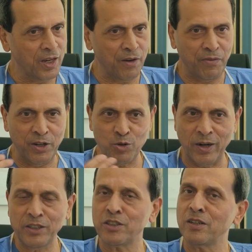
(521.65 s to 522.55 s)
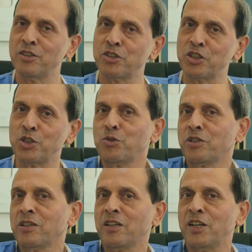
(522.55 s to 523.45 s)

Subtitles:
If he joins an institution, he